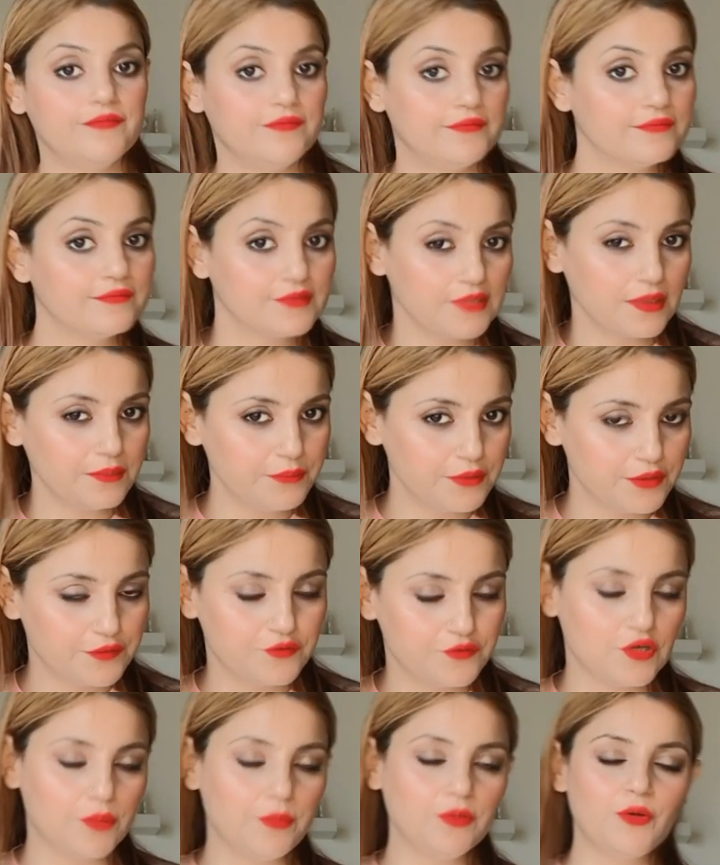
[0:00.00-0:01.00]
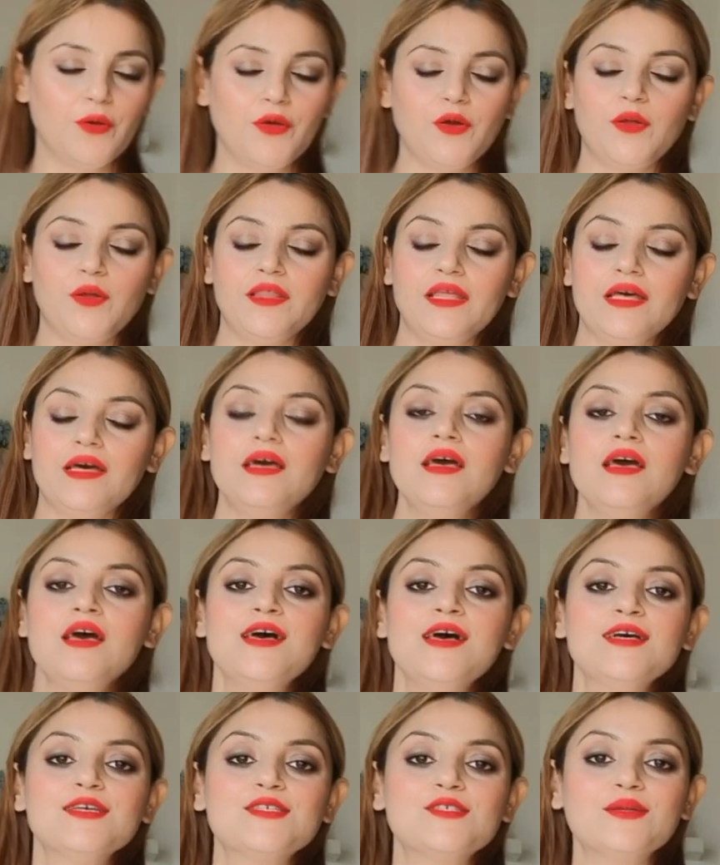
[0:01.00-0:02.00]
some bit of trouble going on there.
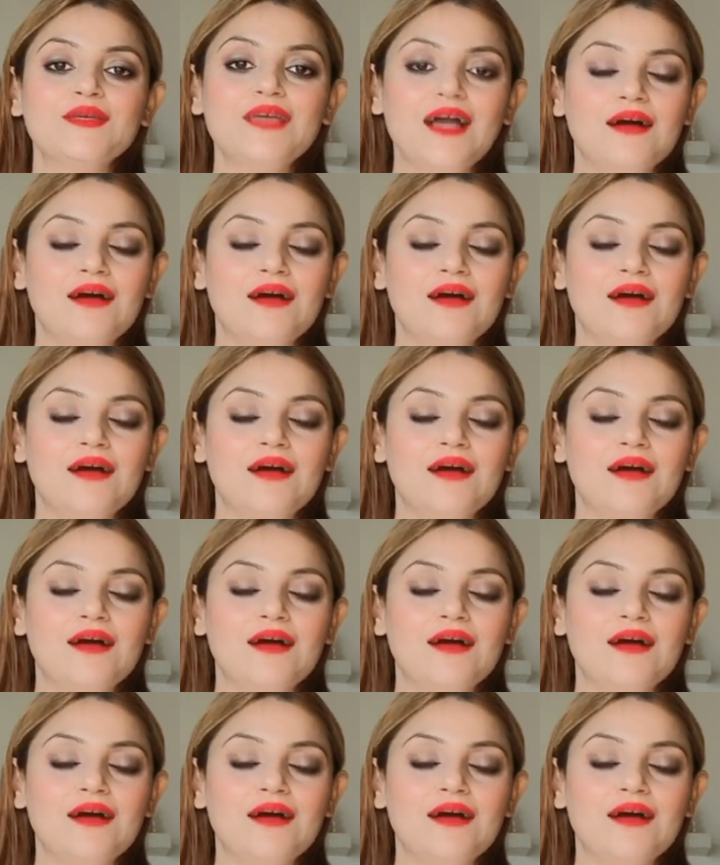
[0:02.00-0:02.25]
So yeah,